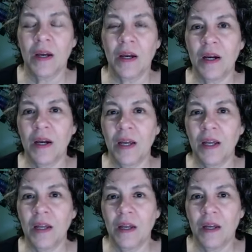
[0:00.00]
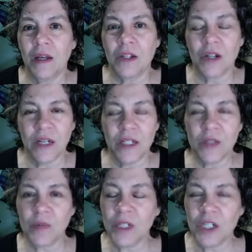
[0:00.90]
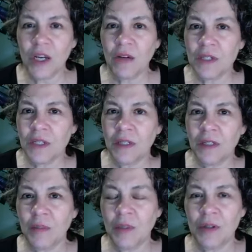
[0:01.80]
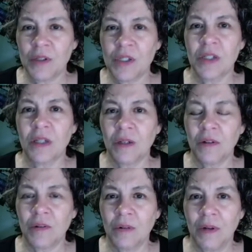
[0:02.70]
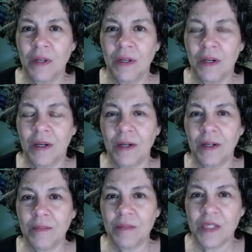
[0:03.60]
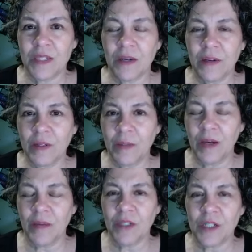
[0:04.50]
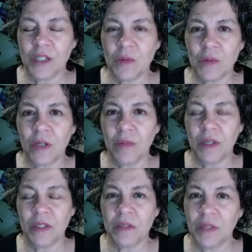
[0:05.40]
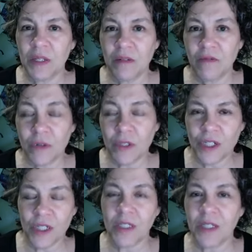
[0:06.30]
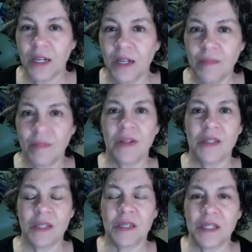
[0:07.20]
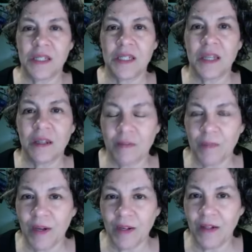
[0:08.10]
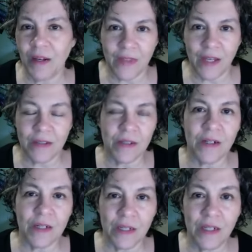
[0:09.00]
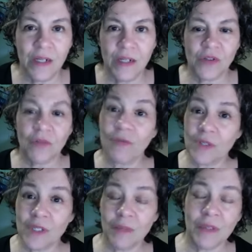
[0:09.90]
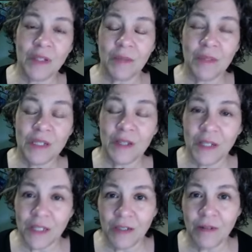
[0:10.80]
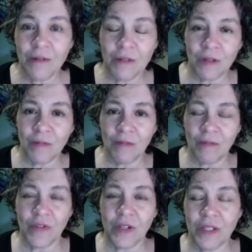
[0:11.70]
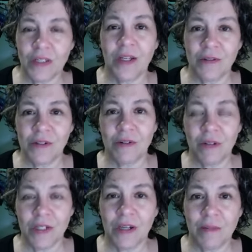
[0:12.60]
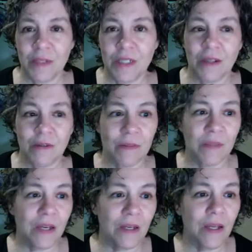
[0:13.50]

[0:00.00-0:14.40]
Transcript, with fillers: I tried to reach out to him years ago um, to tell him how much his work had meant to me, and unfortunately, I missed his death by not that long. So if there's somebody that means a lot to you, don't forget now is a great time to tell them that.